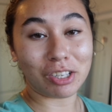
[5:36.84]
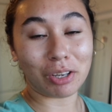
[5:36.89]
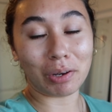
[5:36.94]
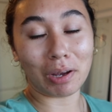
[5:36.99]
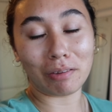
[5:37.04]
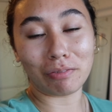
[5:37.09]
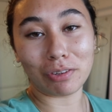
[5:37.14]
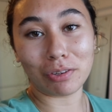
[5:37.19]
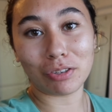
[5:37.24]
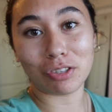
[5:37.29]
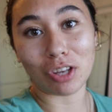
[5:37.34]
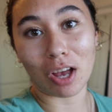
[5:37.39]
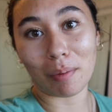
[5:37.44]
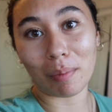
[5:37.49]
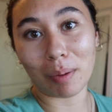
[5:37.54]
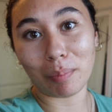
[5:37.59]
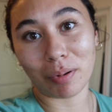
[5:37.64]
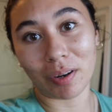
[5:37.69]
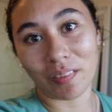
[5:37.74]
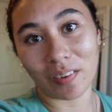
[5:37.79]
So if you saw
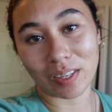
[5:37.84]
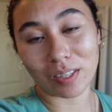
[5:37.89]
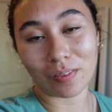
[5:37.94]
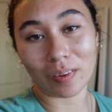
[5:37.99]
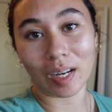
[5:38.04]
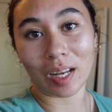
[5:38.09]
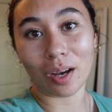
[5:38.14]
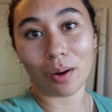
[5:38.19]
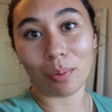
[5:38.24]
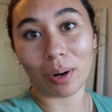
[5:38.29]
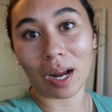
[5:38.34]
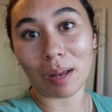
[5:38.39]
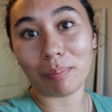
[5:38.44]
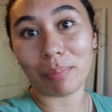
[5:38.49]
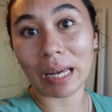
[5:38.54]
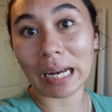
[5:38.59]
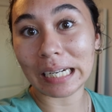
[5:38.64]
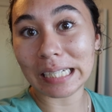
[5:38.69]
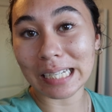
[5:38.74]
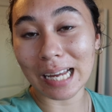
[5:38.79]
my previous video where I
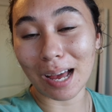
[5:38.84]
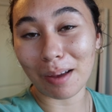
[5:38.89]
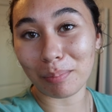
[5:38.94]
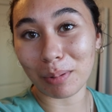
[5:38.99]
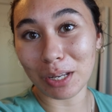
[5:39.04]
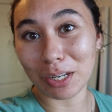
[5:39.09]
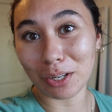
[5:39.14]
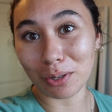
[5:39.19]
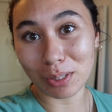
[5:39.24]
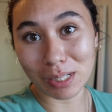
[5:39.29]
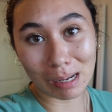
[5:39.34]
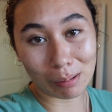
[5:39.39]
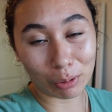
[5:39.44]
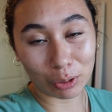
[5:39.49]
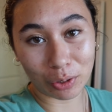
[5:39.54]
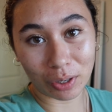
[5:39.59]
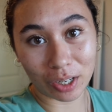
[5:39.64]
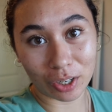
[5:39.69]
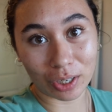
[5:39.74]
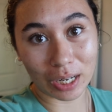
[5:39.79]
picked up a new Double
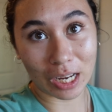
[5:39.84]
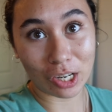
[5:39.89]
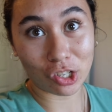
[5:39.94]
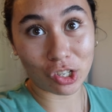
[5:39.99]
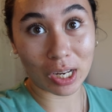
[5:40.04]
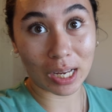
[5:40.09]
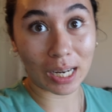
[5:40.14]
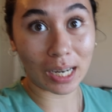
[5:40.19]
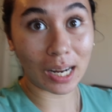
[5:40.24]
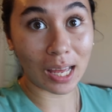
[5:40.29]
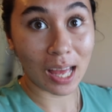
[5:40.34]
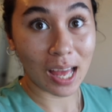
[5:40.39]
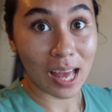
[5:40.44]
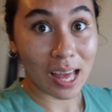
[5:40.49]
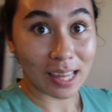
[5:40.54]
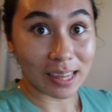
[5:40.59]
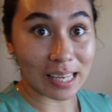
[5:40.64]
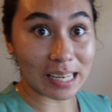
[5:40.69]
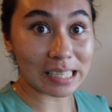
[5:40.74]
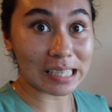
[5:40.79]
Critter Nation,
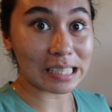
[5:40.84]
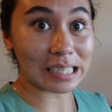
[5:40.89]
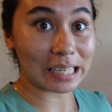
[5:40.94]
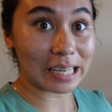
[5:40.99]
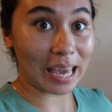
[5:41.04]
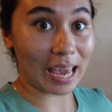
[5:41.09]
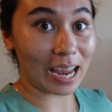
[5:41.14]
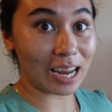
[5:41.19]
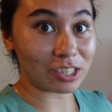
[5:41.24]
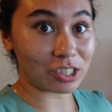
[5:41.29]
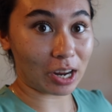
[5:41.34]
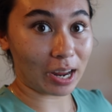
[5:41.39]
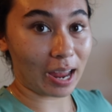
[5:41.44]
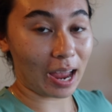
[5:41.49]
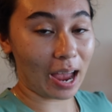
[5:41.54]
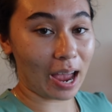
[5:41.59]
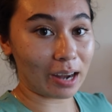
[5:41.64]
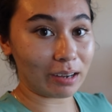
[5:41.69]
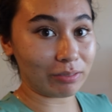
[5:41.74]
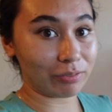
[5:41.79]
this is the cage I
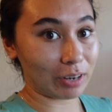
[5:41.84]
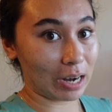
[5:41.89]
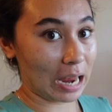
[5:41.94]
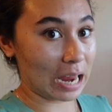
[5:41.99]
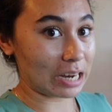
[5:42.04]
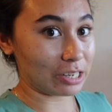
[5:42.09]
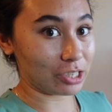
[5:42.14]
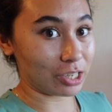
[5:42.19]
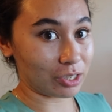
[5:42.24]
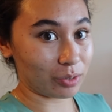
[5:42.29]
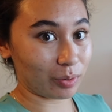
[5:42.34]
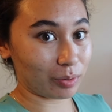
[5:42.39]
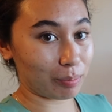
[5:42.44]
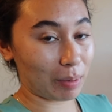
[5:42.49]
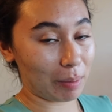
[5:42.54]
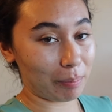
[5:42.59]
had for ages with